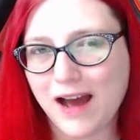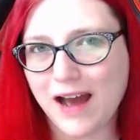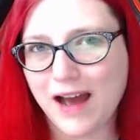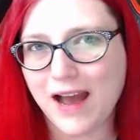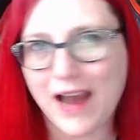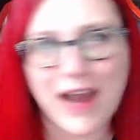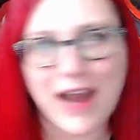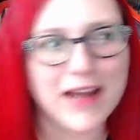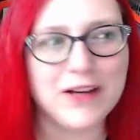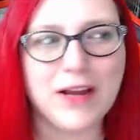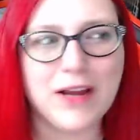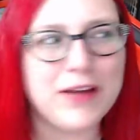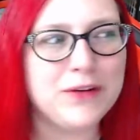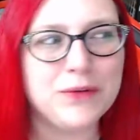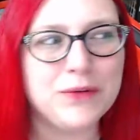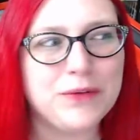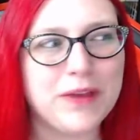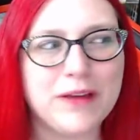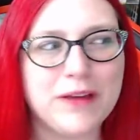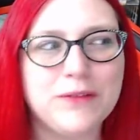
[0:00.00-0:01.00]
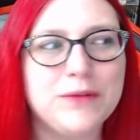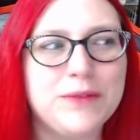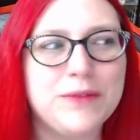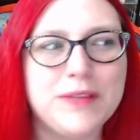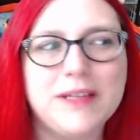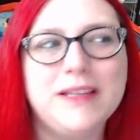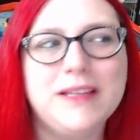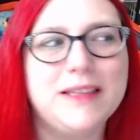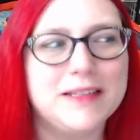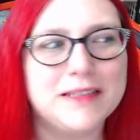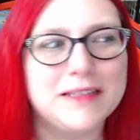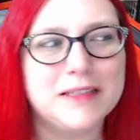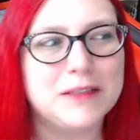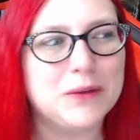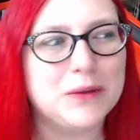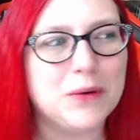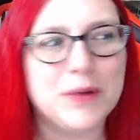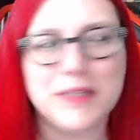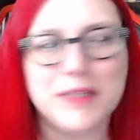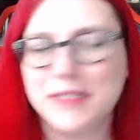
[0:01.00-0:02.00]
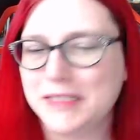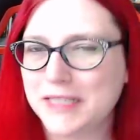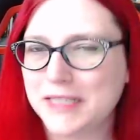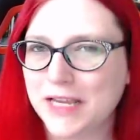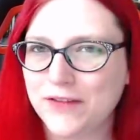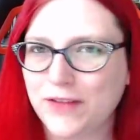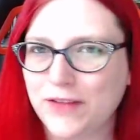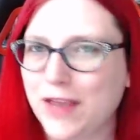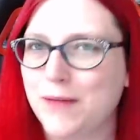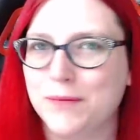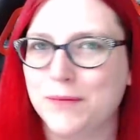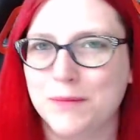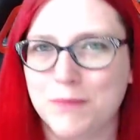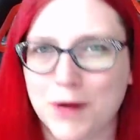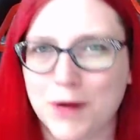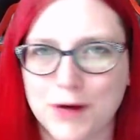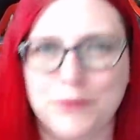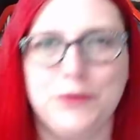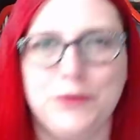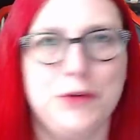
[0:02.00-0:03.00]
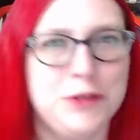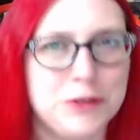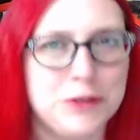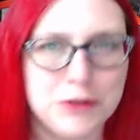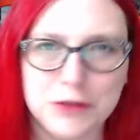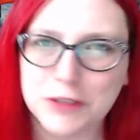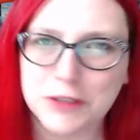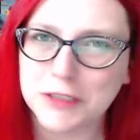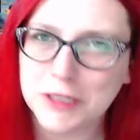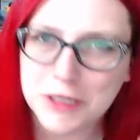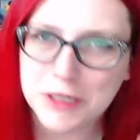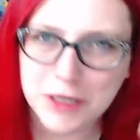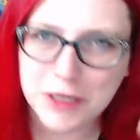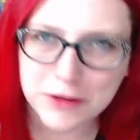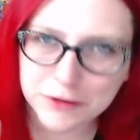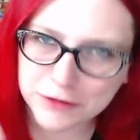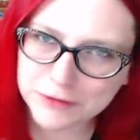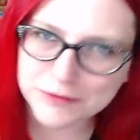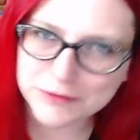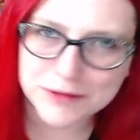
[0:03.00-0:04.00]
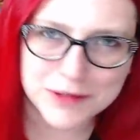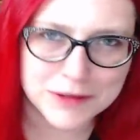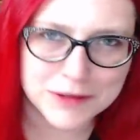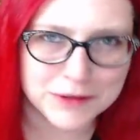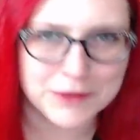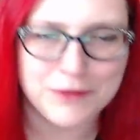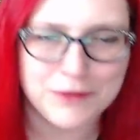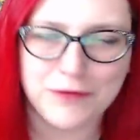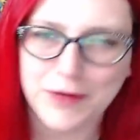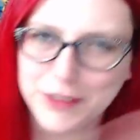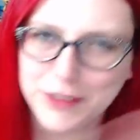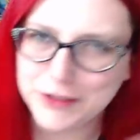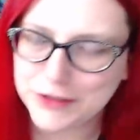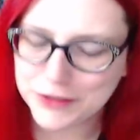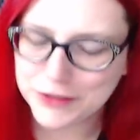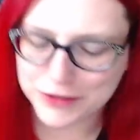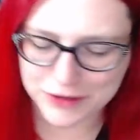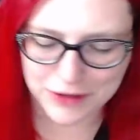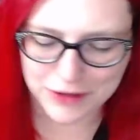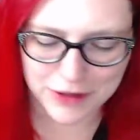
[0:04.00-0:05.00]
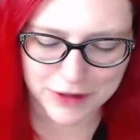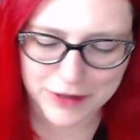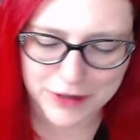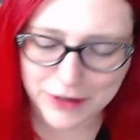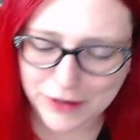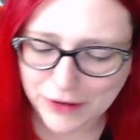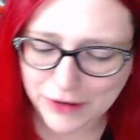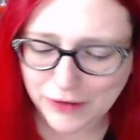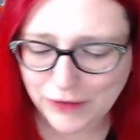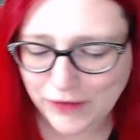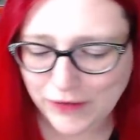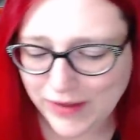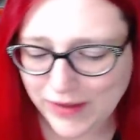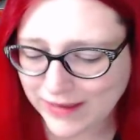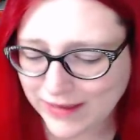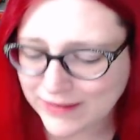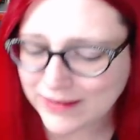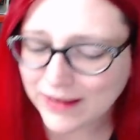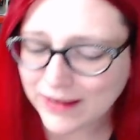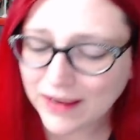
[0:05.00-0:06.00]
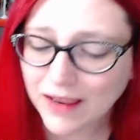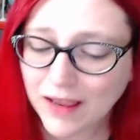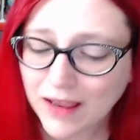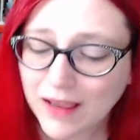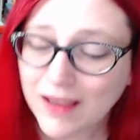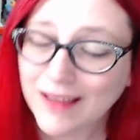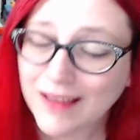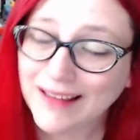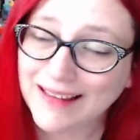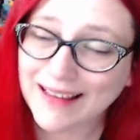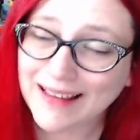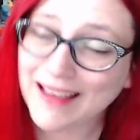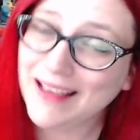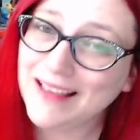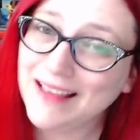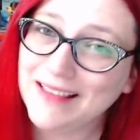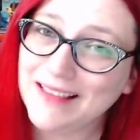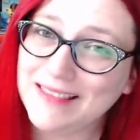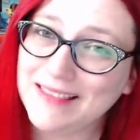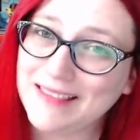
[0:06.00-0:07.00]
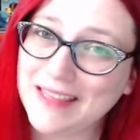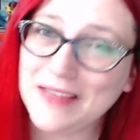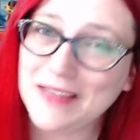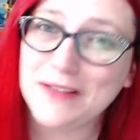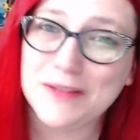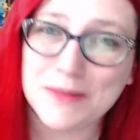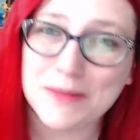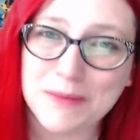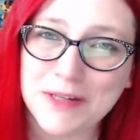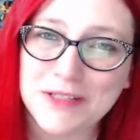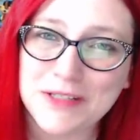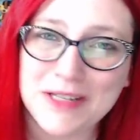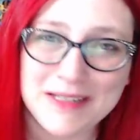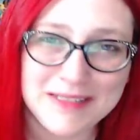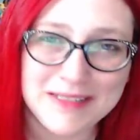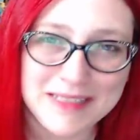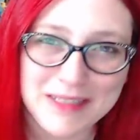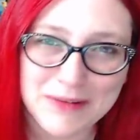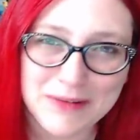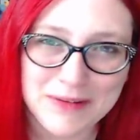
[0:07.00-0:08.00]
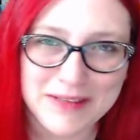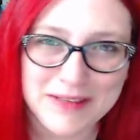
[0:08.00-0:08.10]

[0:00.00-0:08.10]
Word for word: I don't think this is going to save Captain Marvel. This is just another certified shill article. And thank you so much. I'll see you on the